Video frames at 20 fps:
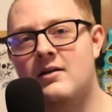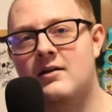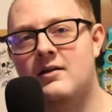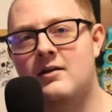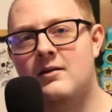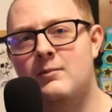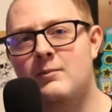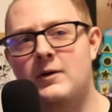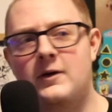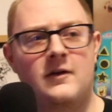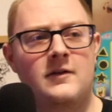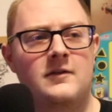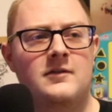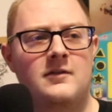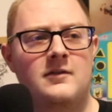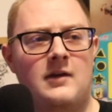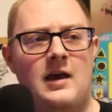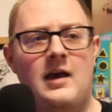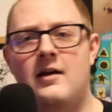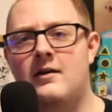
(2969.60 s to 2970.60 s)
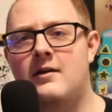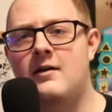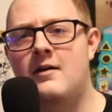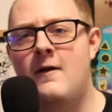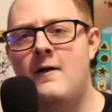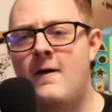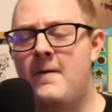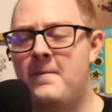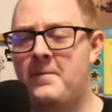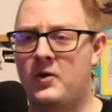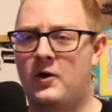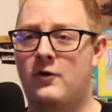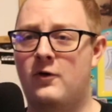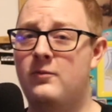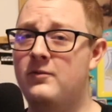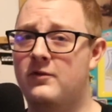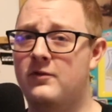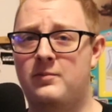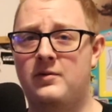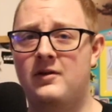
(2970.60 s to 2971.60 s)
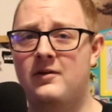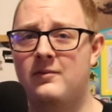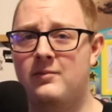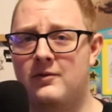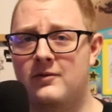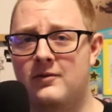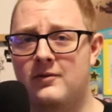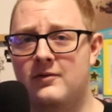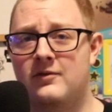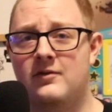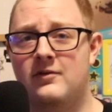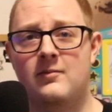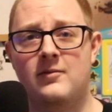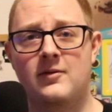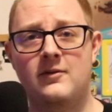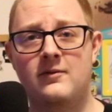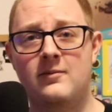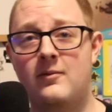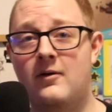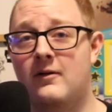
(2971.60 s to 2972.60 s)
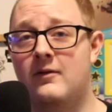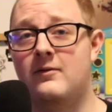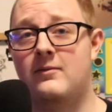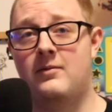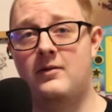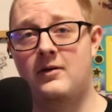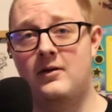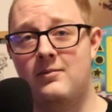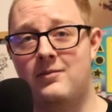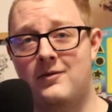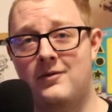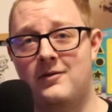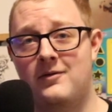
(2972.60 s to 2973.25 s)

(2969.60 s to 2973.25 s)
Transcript: because heck, homeless people are some of the smartest people.